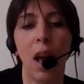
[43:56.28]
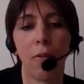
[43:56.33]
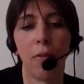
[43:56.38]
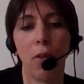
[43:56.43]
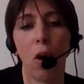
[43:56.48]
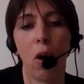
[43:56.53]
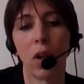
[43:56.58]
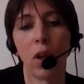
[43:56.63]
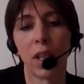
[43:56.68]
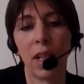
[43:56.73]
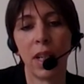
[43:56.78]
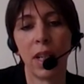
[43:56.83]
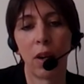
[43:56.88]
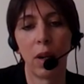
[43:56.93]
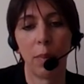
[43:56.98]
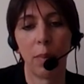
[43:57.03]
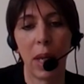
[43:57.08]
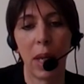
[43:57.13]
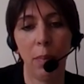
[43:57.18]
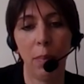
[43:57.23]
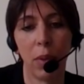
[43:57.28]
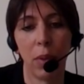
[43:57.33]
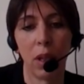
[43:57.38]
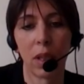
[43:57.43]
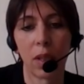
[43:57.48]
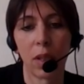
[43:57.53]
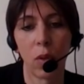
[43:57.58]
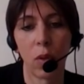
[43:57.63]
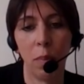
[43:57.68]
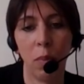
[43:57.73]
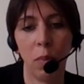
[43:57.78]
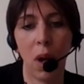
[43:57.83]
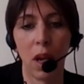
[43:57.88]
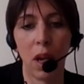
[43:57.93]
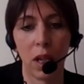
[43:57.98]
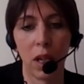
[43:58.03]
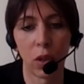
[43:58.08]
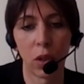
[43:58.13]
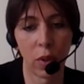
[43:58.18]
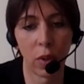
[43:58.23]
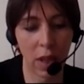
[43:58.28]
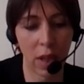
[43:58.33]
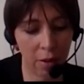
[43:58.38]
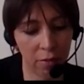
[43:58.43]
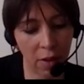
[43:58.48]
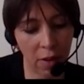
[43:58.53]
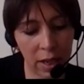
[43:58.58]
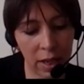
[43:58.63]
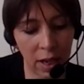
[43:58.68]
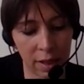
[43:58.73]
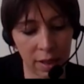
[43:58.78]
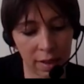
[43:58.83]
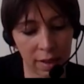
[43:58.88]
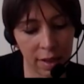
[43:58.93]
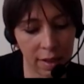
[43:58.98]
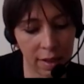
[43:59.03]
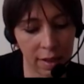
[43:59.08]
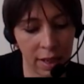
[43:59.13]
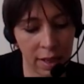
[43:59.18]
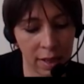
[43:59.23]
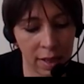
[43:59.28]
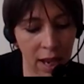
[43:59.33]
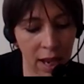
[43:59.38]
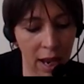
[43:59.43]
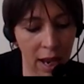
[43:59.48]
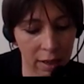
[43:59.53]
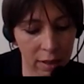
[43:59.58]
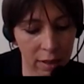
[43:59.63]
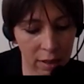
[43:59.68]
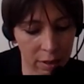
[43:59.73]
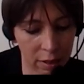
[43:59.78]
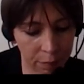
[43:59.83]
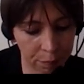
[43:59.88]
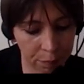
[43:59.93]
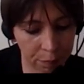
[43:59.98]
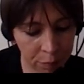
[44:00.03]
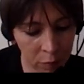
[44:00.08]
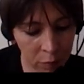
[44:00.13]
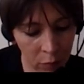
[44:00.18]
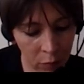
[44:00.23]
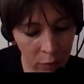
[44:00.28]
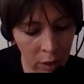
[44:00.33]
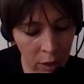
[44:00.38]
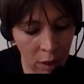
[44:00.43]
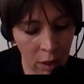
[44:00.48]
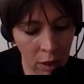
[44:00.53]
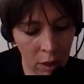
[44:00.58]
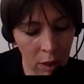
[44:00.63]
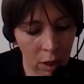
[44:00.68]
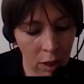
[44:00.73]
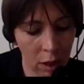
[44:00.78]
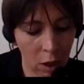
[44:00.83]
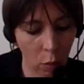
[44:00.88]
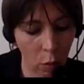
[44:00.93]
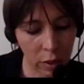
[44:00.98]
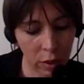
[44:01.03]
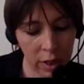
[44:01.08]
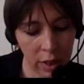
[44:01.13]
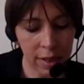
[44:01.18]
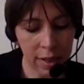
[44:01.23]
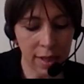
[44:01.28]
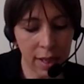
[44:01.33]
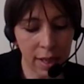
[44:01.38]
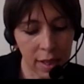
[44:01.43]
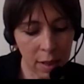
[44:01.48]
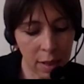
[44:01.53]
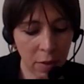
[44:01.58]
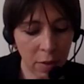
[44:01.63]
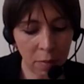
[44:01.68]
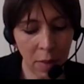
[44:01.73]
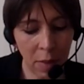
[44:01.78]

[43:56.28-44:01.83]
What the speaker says: for ordinary people to emerge with their finances intact. What the system of